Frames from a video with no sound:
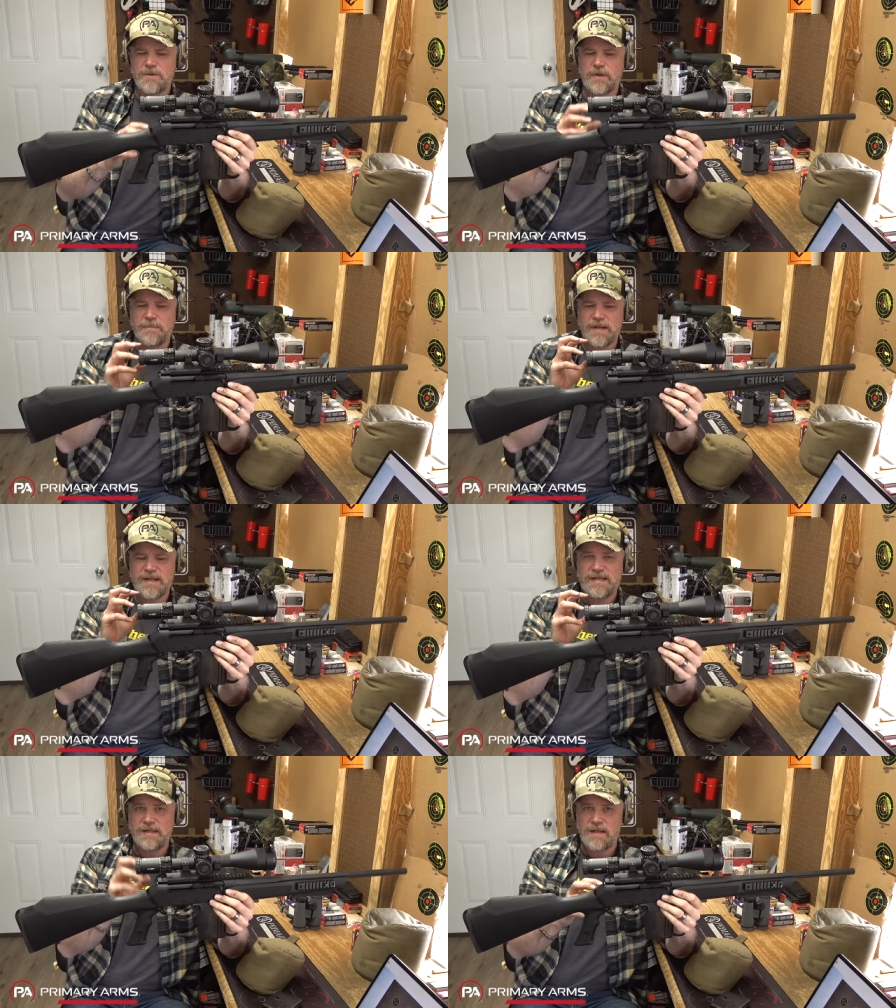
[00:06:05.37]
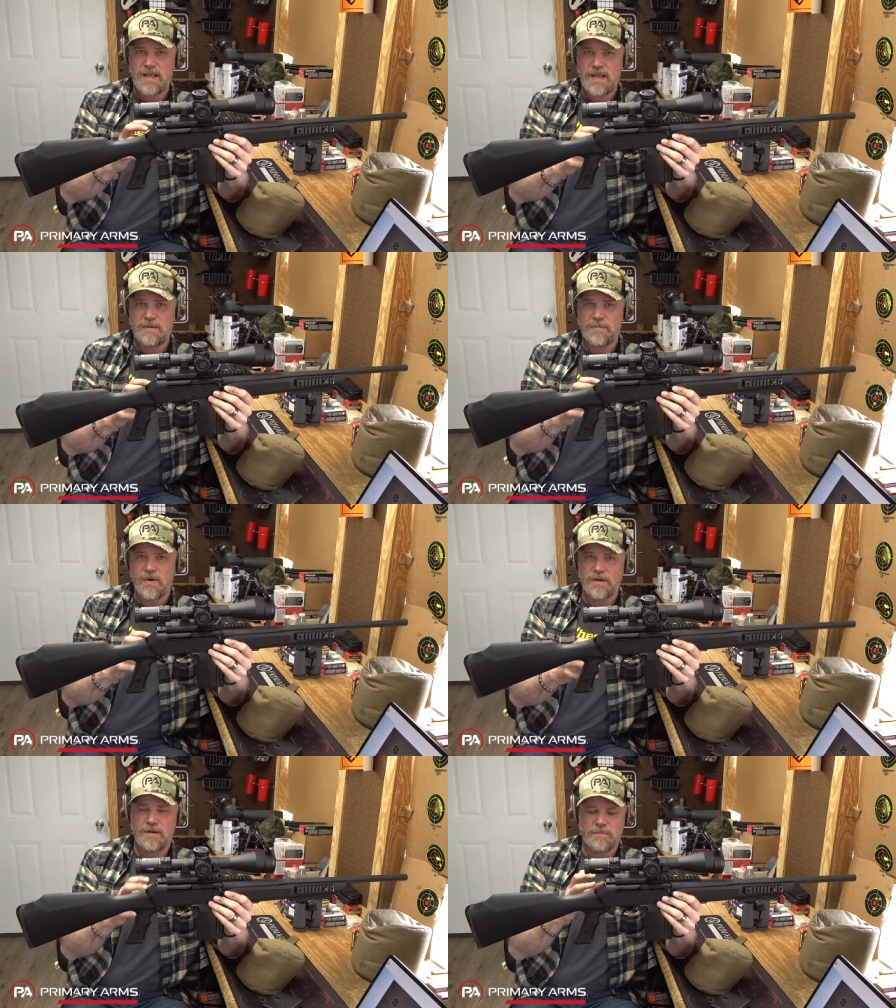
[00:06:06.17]
to it, but it didn't gain
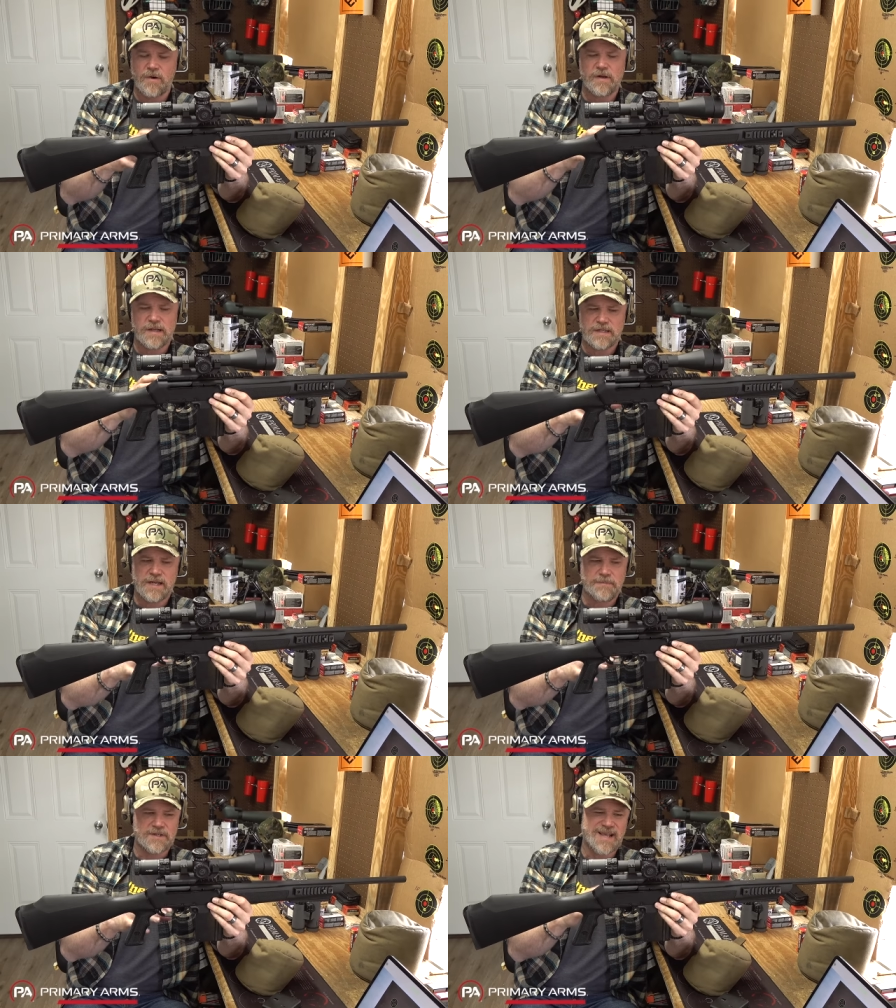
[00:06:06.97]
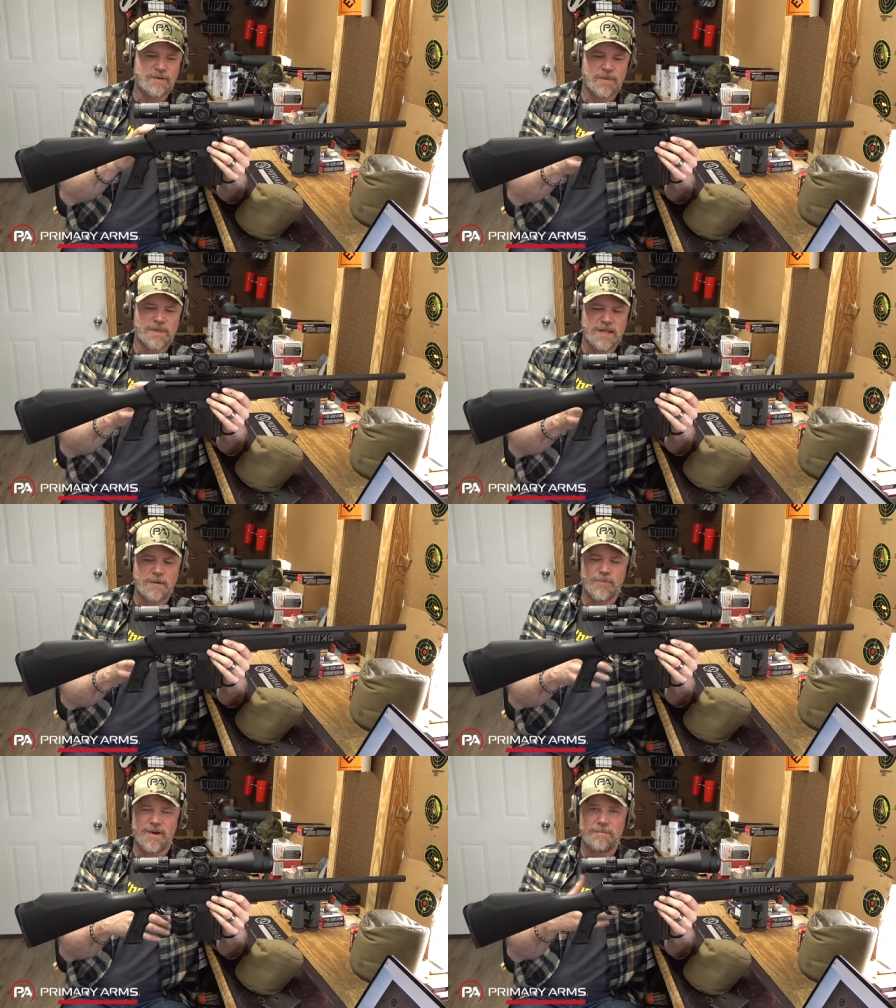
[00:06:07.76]
market acceptance, I don't
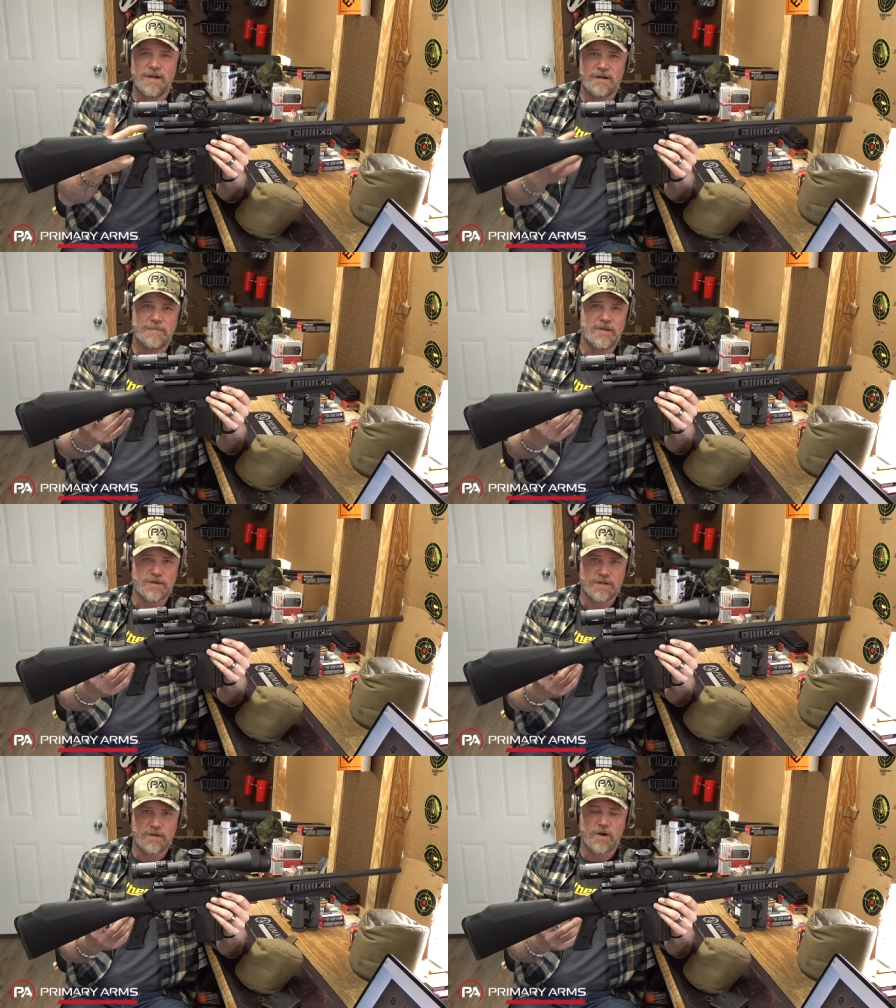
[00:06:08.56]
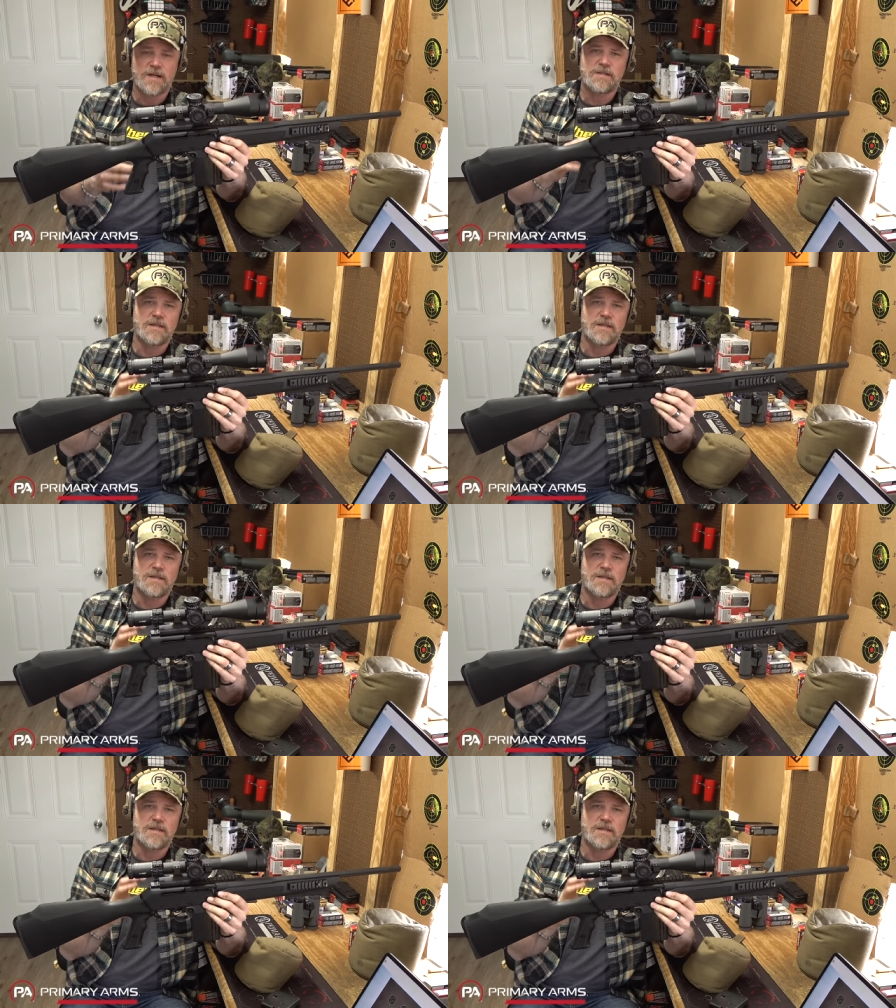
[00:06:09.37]
think, primarily because of the cost.